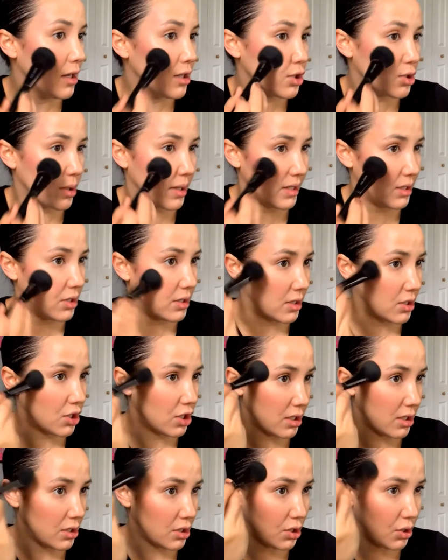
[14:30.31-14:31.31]

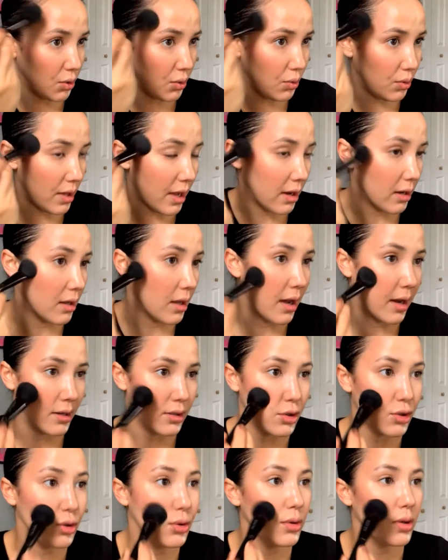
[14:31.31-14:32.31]
transition to that
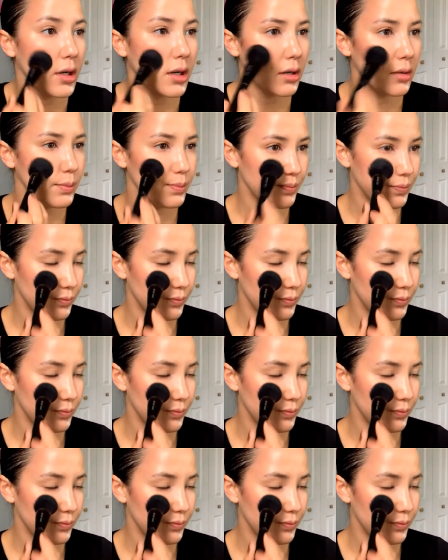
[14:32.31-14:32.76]
contour.